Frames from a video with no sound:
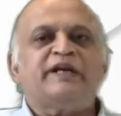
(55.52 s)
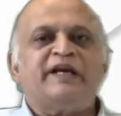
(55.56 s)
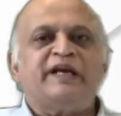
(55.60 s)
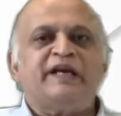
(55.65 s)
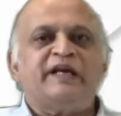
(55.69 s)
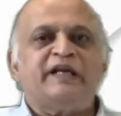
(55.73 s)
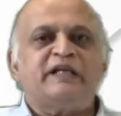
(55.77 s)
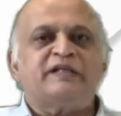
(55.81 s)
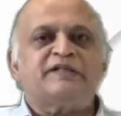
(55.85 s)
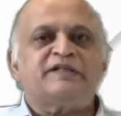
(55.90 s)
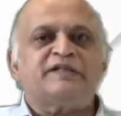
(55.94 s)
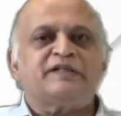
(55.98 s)

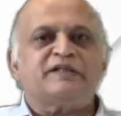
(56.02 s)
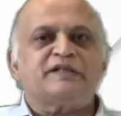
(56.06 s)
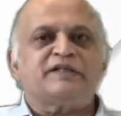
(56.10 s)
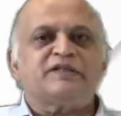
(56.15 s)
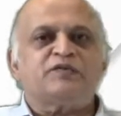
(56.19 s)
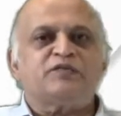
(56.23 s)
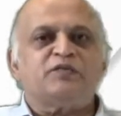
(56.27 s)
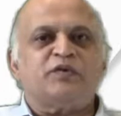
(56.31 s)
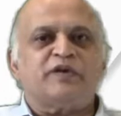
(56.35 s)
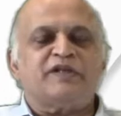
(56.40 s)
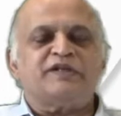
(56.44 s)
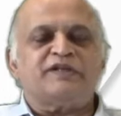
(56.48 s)
ails
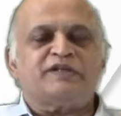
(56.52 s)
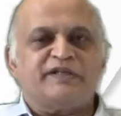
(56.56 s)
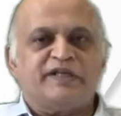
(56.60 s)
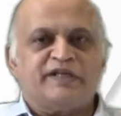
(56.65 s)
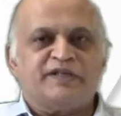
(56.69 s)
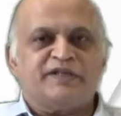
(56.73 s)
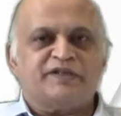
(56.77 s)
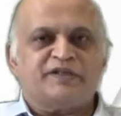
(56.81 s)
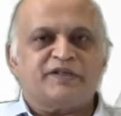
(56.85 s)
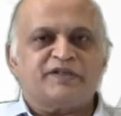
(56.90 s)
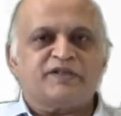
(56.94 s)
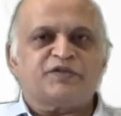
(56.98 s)
us, what is
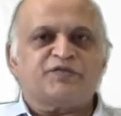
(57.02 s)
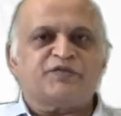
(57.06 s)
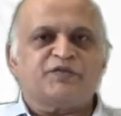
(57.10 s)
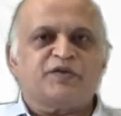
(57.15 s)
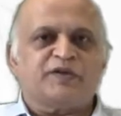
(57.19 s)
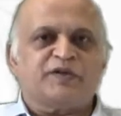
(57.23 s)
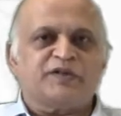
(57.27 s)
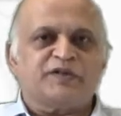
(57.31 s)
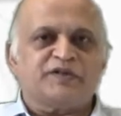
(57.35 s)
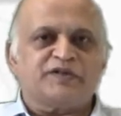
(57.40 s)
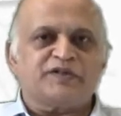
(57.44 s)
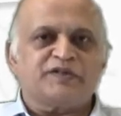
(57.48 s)
dangerous
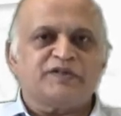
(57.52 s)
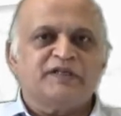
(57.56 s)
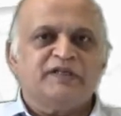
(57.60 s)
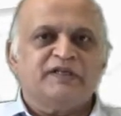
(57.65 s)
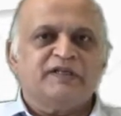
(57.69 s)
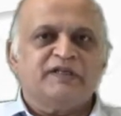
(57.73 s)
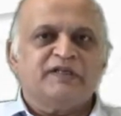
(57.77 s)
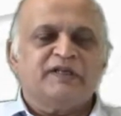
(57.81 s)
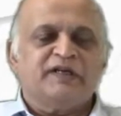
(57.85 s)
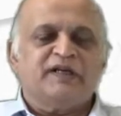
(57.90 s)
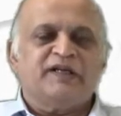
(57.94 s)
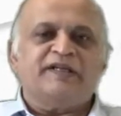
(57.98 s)
for us,
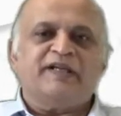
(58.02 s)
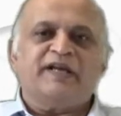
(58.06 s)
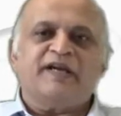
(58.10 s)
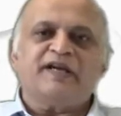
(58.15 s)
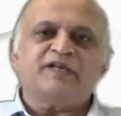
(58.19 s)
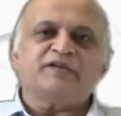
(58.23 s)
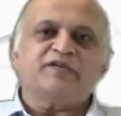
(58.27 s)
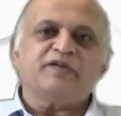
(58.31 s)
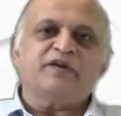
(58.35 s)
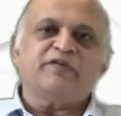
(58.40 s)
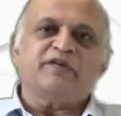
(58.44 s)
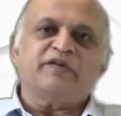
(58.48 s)
and
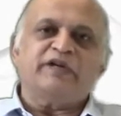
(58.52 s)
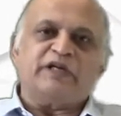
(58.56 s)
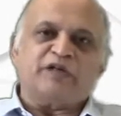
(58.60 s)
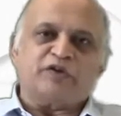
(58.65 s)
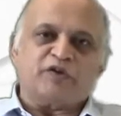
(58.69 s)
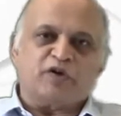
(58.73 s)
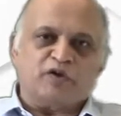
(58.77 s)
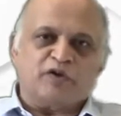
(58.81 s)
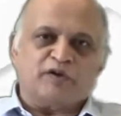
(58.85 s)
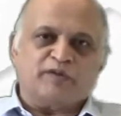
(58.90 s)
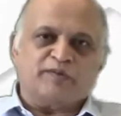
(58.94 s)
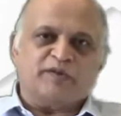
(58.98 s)
that is why we will
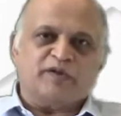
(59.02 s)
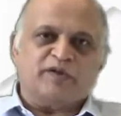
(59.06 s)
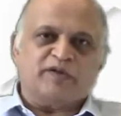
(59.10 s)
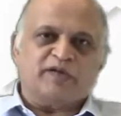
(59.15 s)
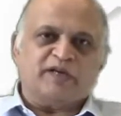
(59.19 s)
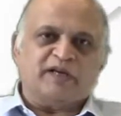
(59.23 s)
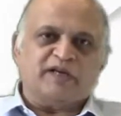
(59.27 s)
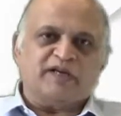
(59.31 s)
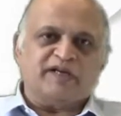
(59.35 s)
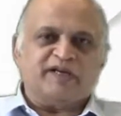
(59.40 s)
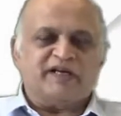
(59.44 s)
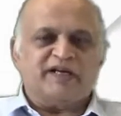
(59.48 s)
talk
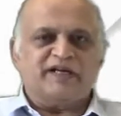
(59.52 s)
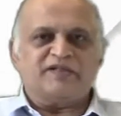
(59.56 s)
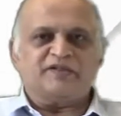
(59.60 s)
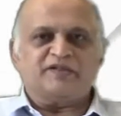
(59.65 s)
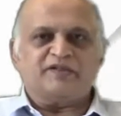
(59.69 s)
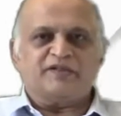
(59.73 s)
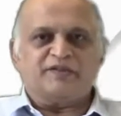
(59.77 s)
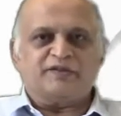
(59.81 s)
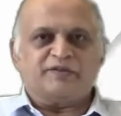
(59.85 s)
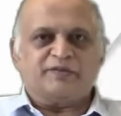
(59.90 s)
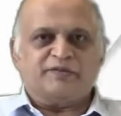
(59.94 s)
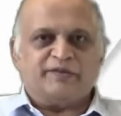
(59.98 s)
about lung
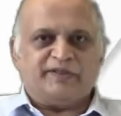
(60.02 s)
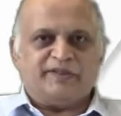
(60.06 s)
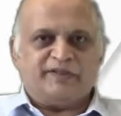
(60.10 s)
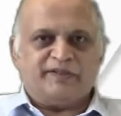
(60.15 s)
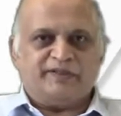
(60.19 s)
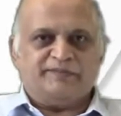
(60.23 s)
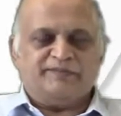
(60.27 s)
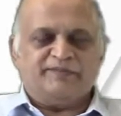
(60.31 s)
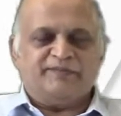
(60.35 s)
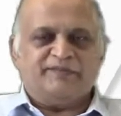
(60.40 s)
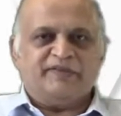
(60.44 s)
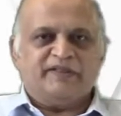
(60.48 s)
cancer today.
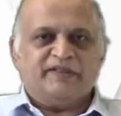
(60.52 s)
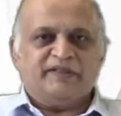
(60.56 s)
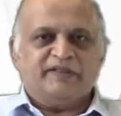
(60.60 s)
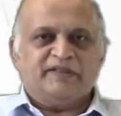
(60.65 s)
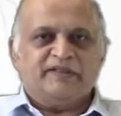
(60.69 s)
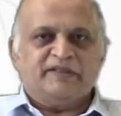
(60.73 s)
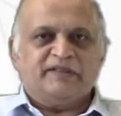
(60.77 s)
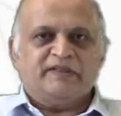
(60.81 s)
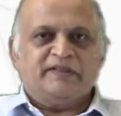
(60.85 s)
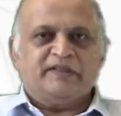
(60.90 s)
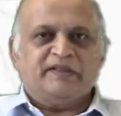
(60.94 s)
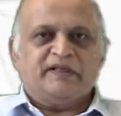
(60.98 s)

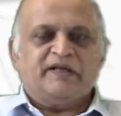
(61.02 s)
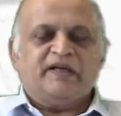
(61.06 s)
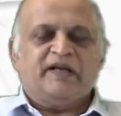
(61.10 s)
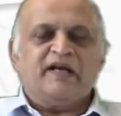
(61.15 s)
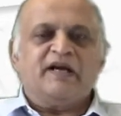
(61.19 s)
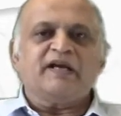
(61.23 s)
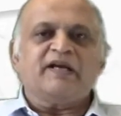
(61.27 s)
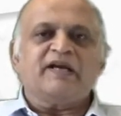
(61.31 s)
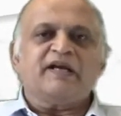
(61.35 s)
Lung